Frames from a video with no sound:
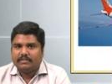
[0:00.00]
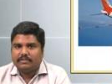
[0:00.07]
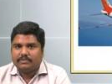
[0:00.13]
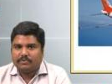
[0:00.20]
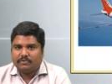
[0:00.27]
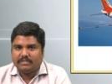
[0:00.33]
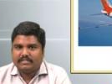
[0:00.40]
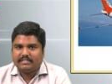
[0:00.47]

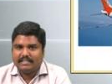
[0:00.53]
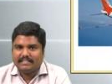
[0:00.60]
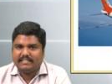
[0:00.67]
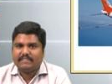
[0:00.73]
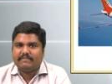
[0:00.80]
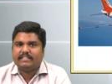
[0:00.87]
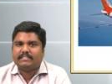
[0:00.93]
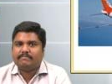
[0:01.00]
through this
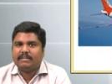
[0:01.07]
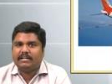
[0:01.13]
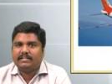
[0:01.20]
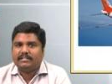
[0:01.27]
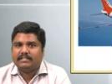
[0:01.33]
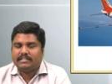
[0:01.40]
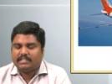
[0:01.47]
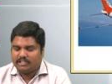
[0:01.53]

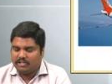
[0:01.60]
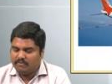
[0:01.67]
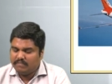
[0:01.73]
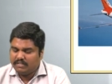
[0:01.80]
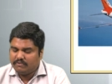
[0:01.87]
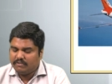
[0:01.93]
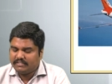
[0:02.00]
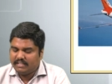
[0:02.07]
disinvestment.
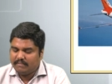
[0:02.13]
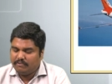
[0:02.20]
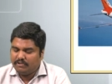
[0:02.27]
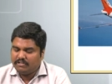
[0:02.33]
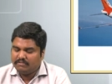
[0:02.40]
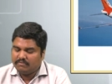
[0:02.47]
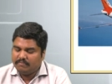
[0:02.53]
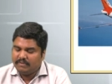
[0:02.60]
Government was able
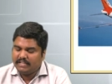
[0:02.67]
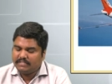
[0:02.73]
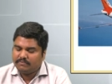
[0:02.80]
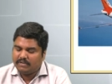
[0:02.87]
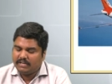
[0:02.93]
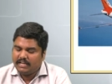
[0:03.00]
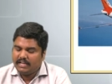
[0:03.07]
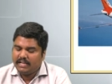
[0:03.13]
to mobilize
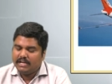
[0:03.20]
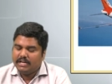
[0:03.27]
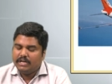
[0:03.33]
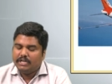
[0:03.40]
only